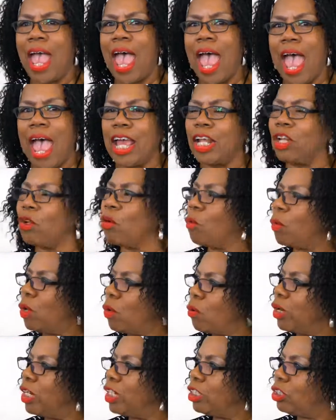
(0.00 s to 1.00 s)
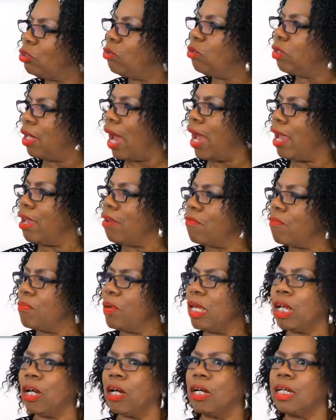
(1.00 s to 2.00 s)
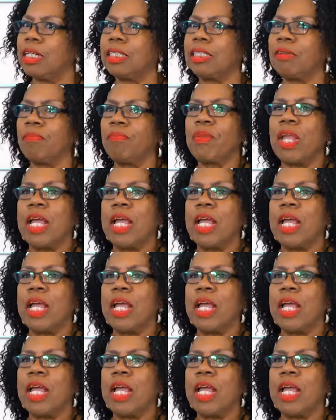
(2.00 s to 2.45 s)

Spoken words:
and we want to do life because